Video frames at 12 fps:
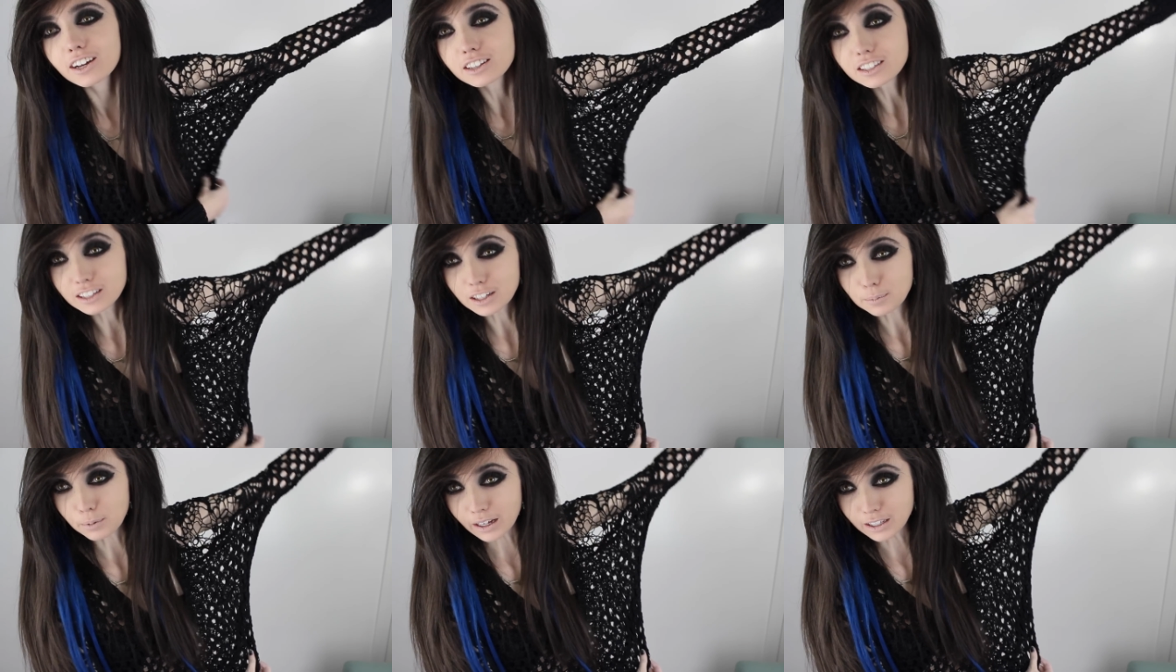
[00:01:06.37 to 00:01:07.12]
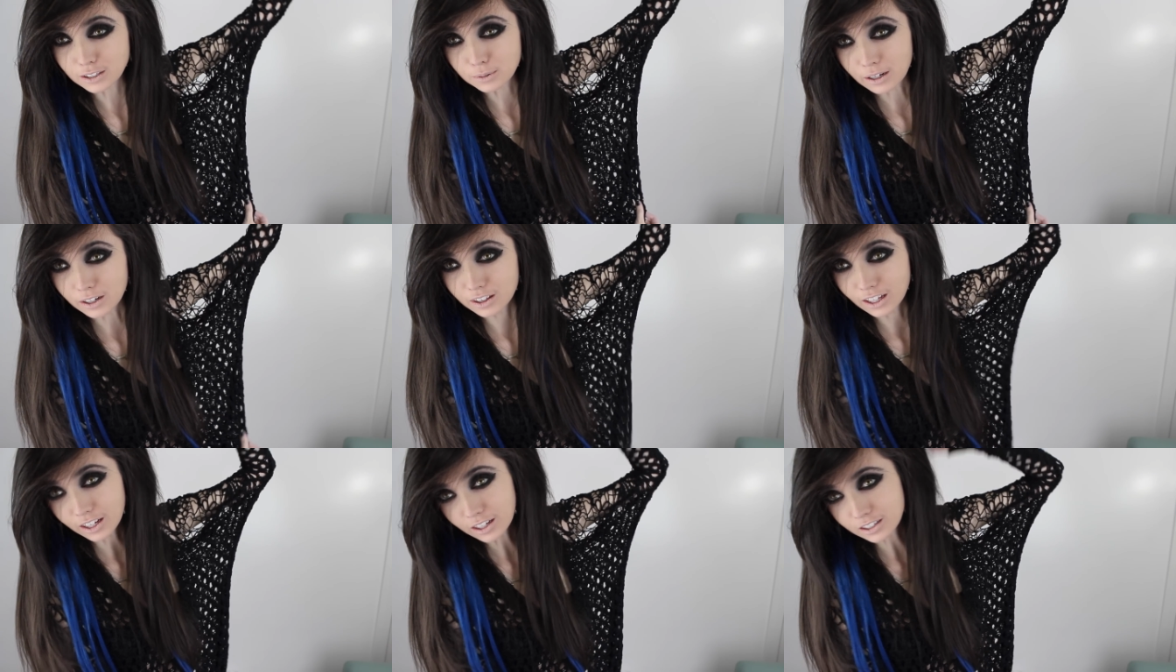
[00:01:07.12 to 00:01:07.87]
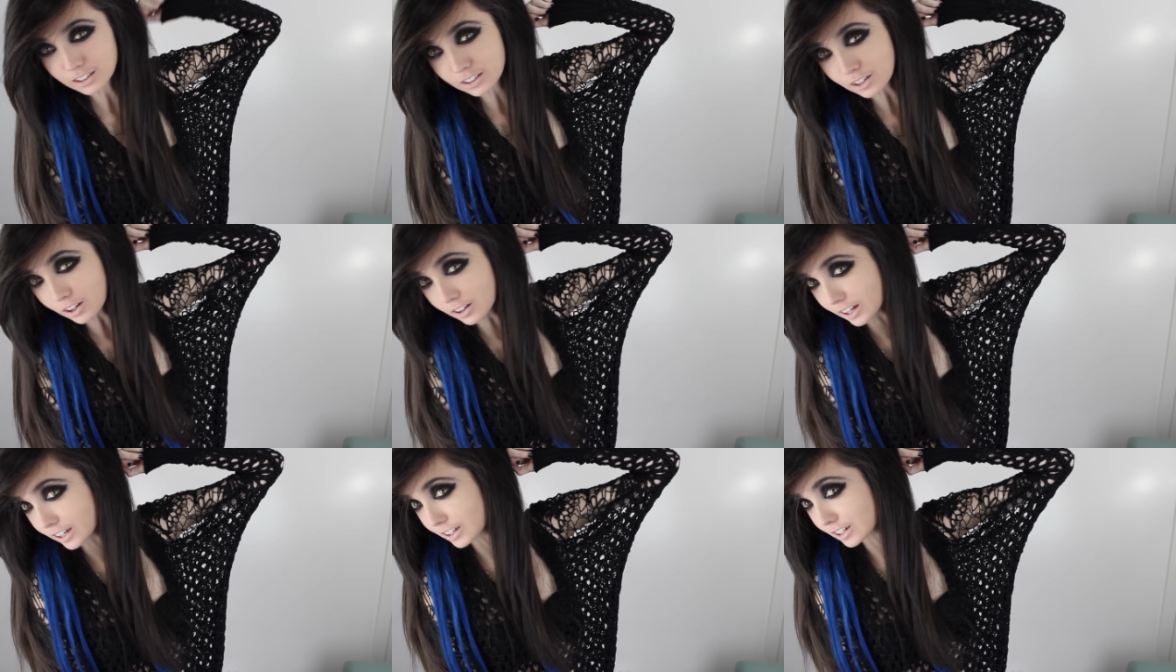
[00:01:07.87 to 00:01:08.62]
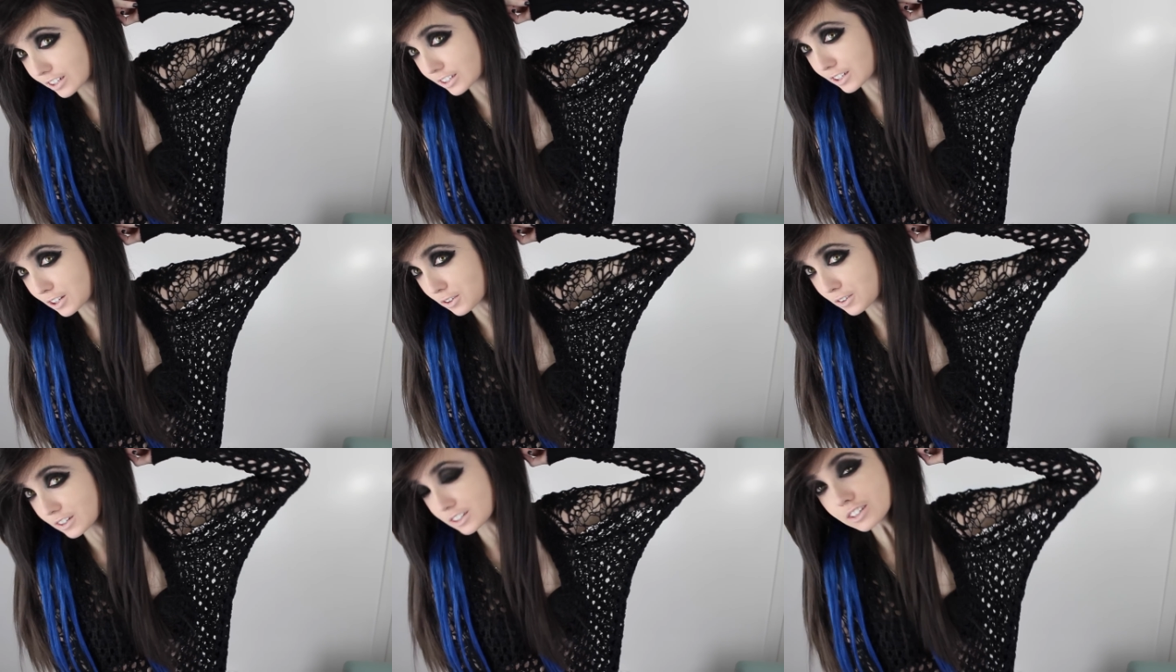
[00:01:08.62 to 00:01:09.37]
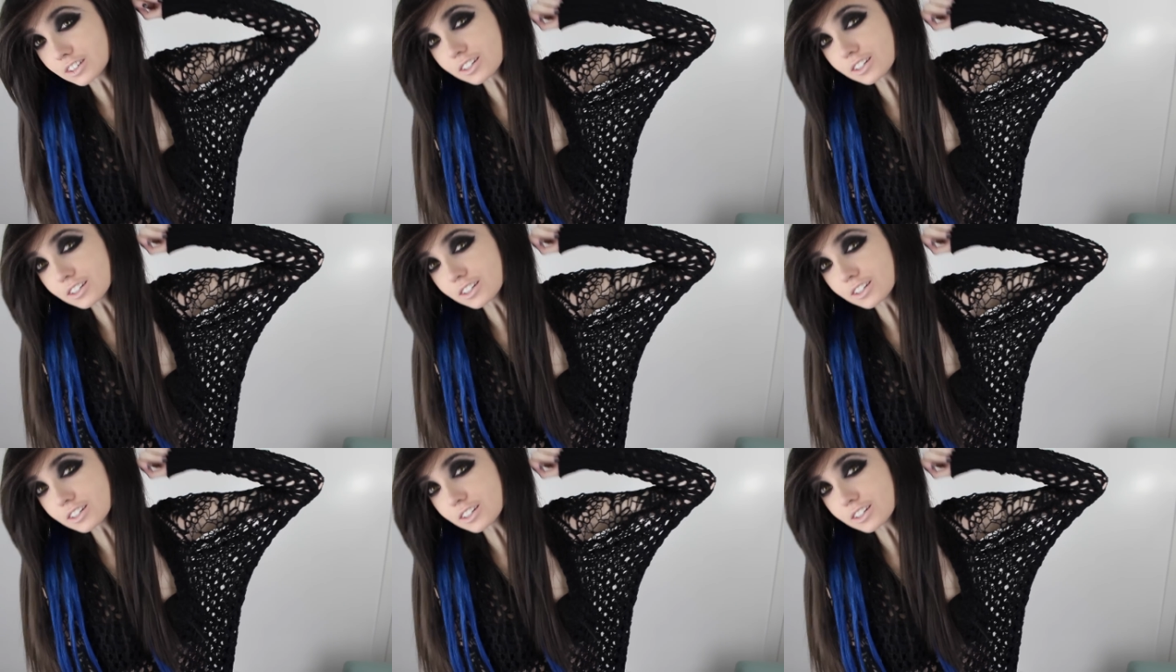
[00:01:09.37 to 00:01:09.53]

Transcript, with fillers: I got this like black sweater thing. It's just all like see-through-ish and